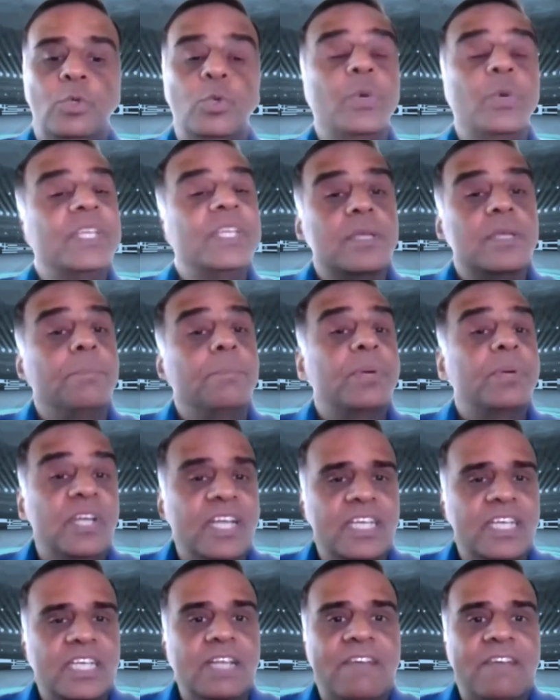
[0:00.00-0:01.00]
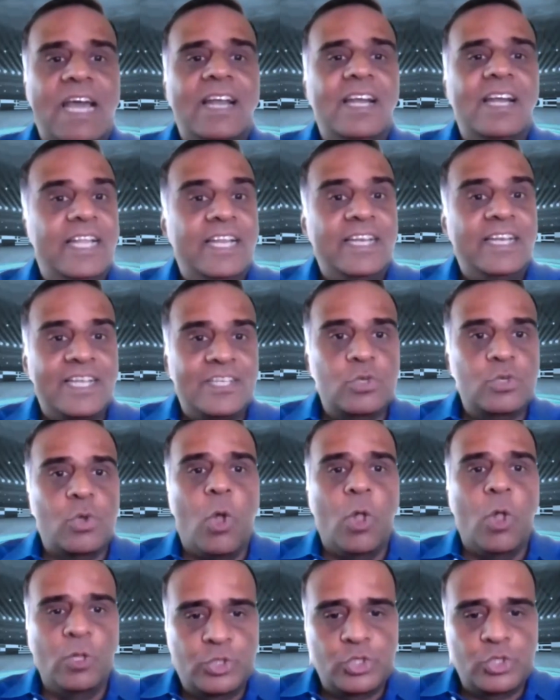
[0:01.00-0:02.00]
doing some predictive analytics
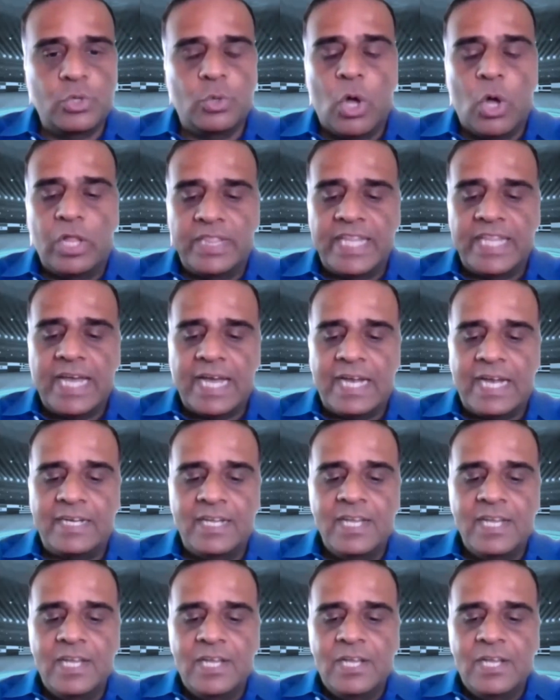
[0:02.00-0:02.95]
also on that,